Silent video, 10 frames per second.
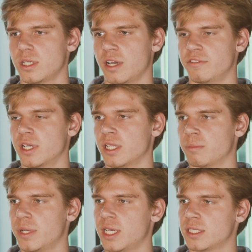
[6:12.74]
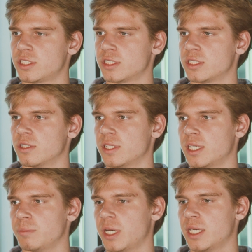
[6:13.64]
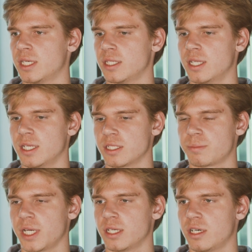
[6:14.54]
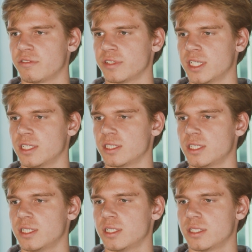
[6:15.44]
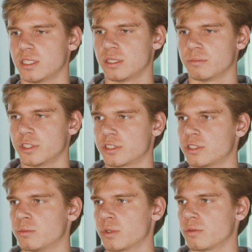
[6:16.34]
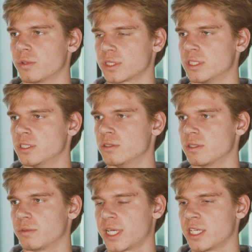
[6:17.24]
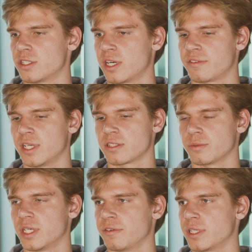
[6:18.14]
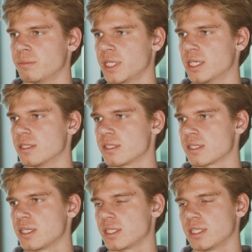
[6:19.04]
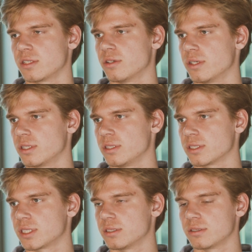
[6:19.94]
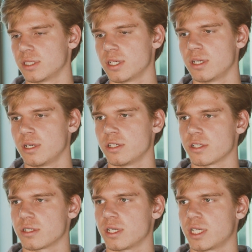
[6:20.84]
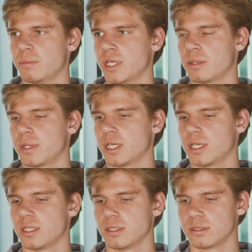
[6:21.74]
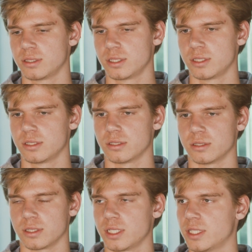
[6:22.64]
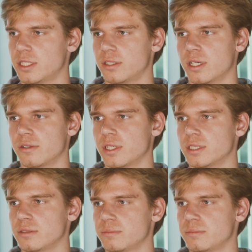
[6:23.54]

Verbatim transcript: I've done in the past, just know that in my head that is paying off and that um, there's still more work to do. When I get drafted, that's when everything begins. That's not the end goal at all. So just keeping that in my head and uh, yeah, hit the ground running.